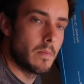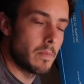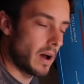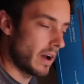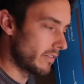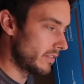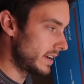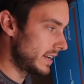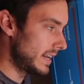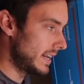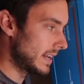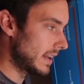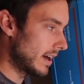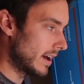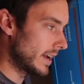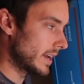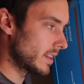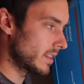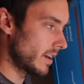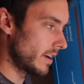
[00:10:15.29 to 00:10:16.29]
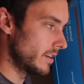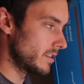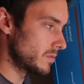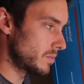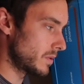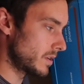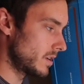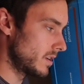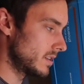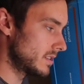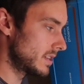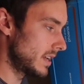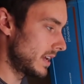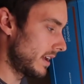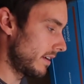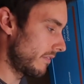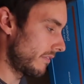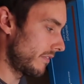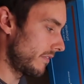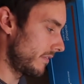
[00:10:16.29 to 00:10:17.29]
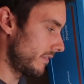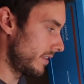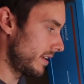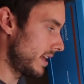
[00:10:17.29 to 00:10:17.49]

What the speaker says: But I really like those because if